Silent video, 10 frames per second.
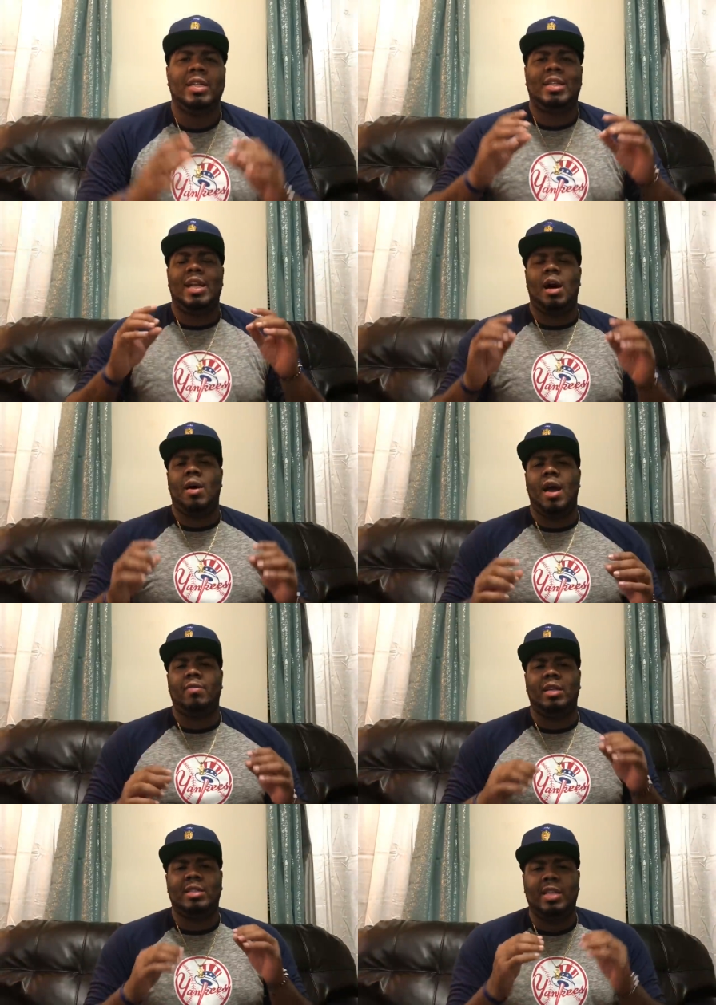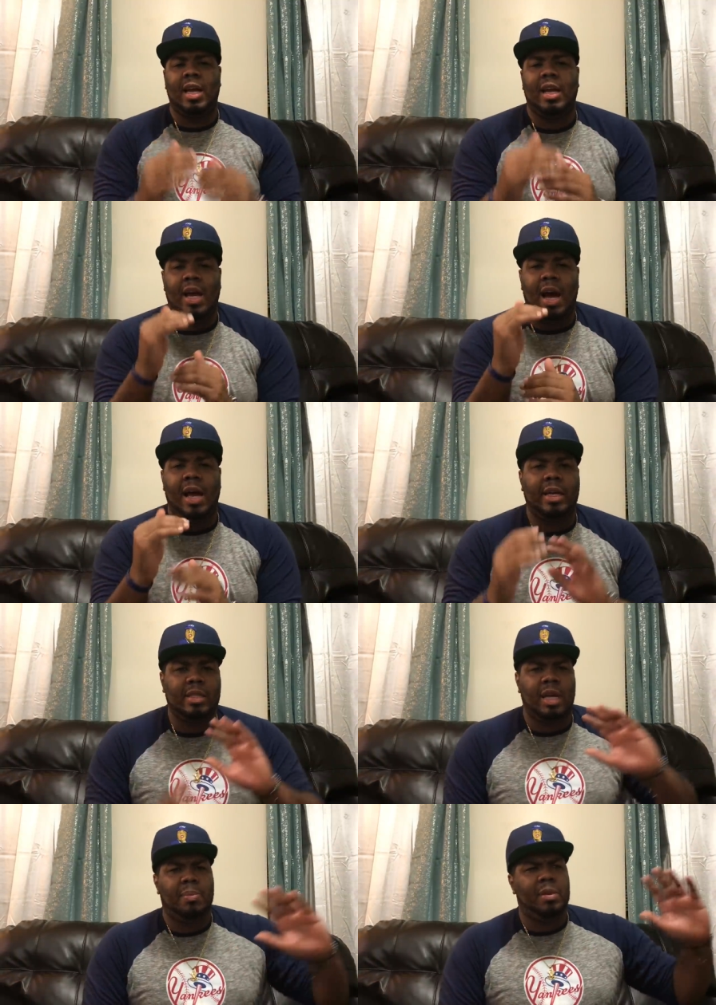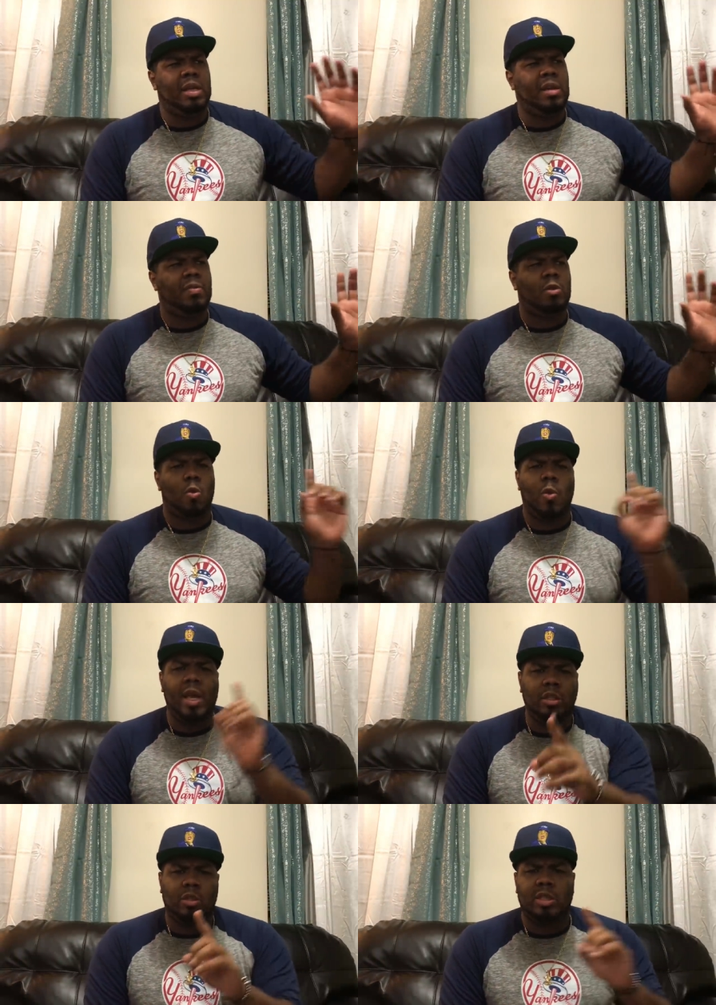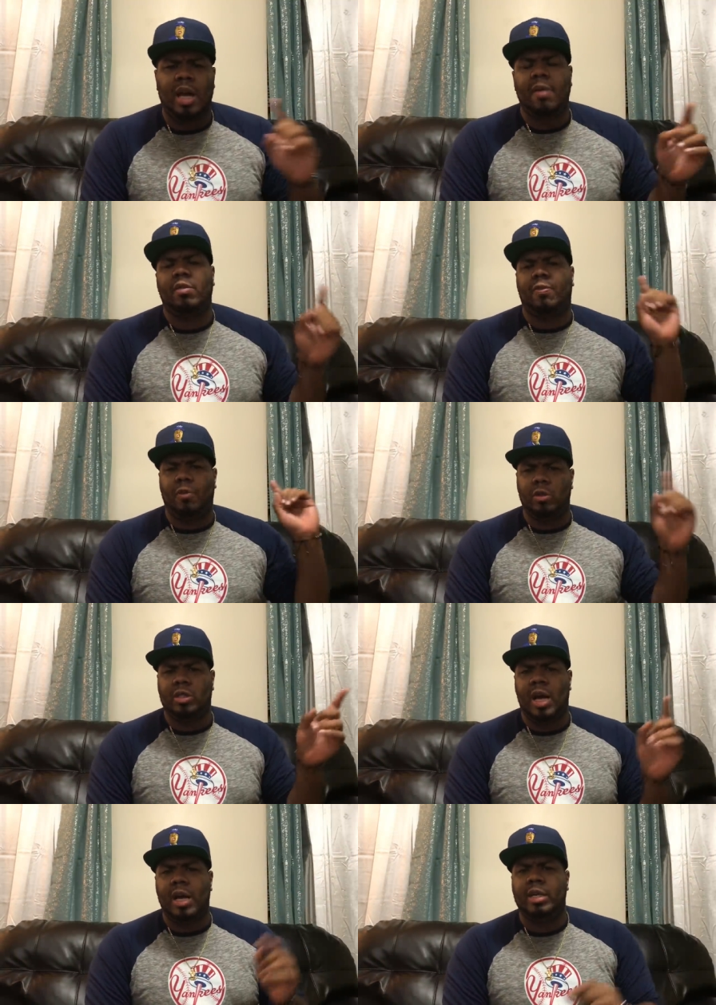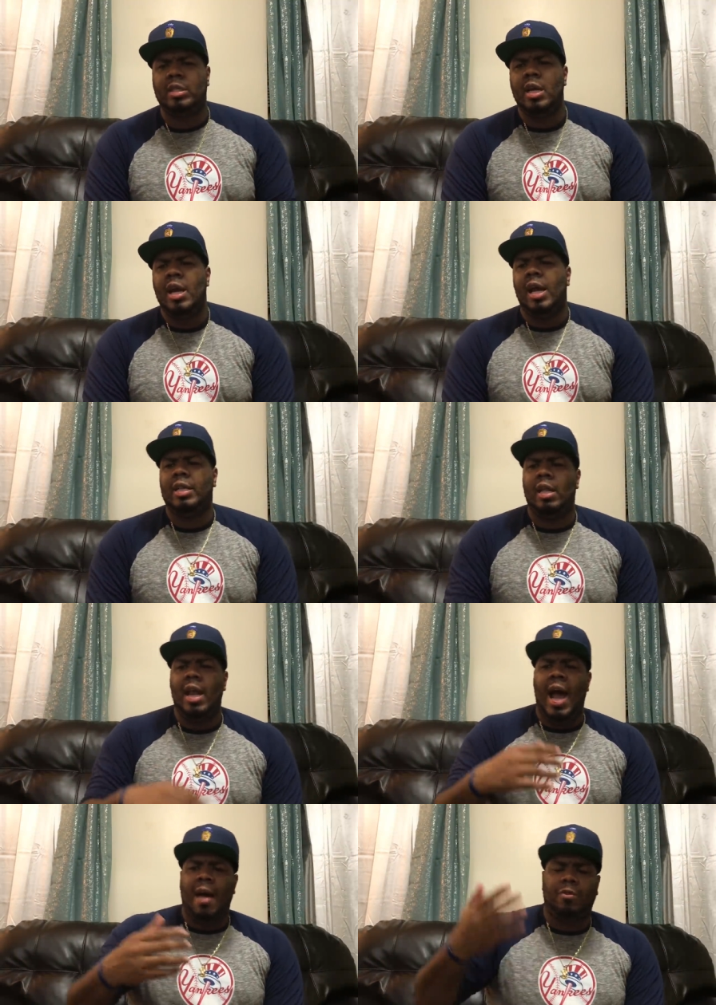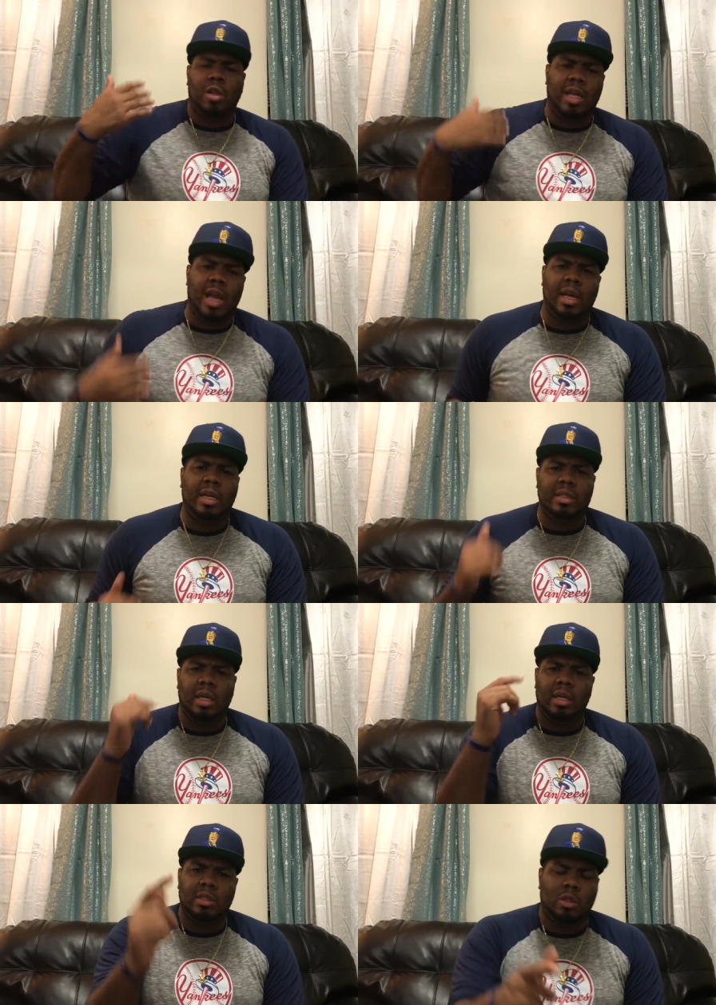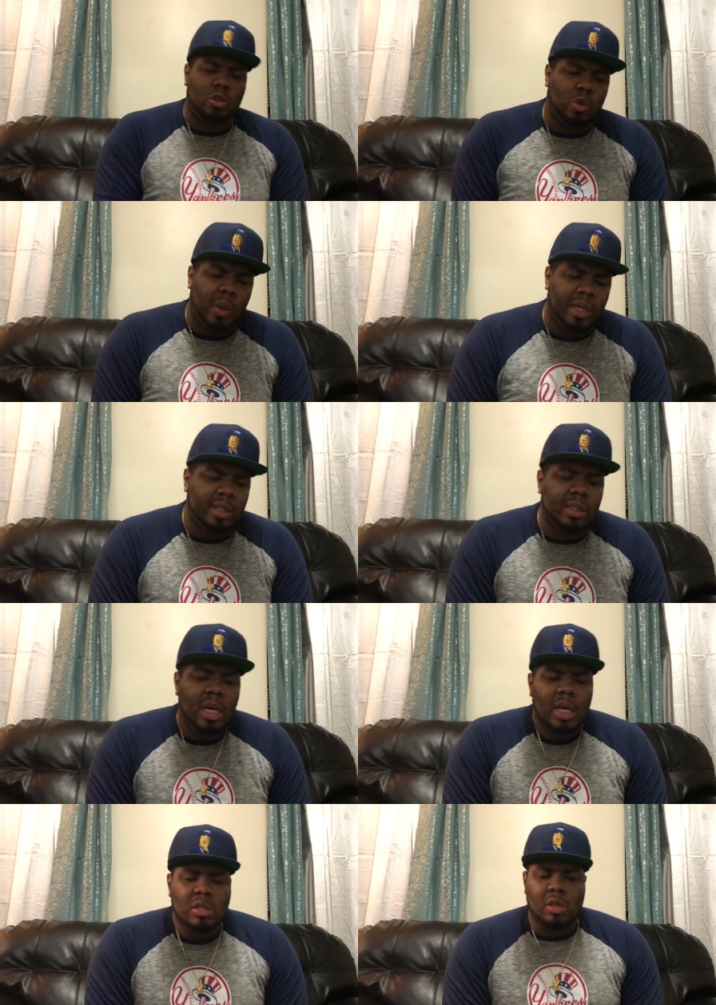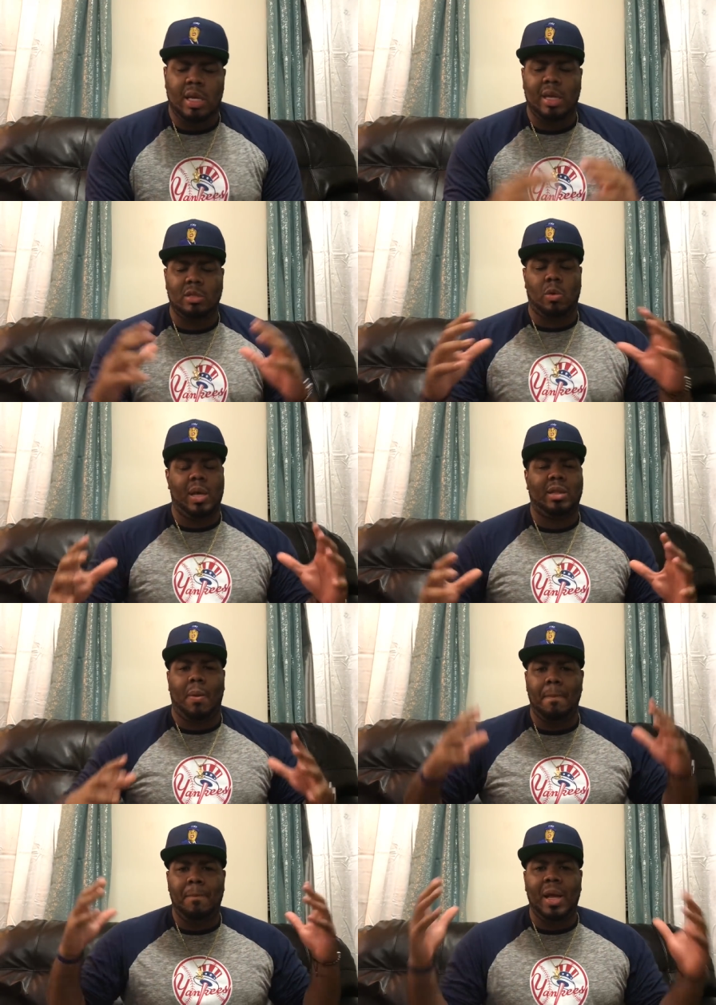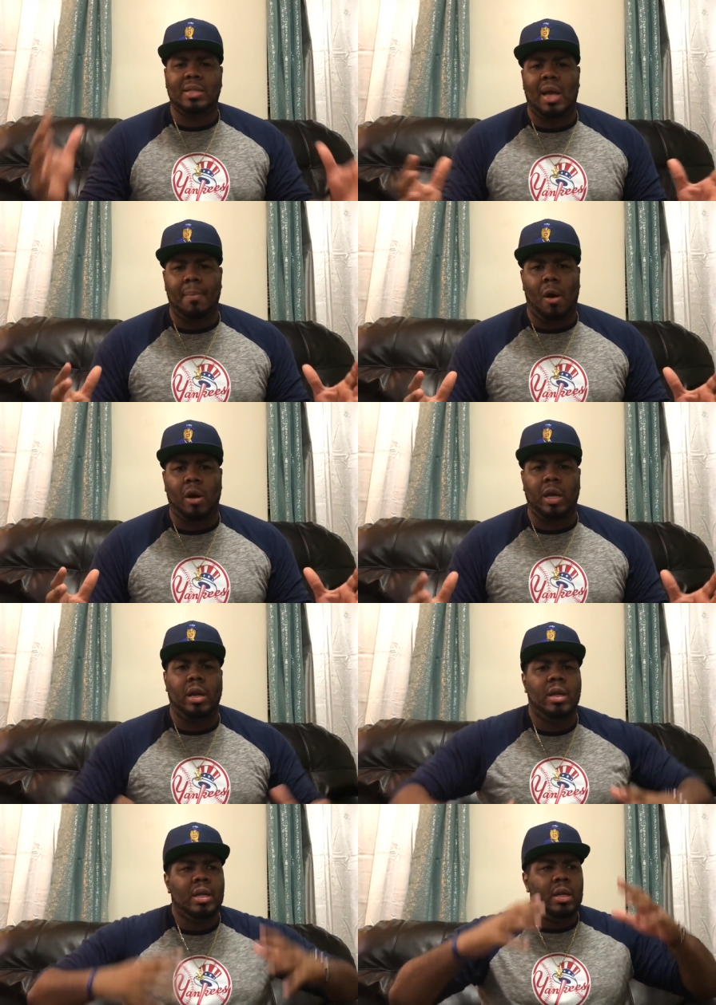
to now have the second highest. I believe the Rangers have the first highest, and then after the Yankees, it is the Twins. So the Yankees are right there, big time market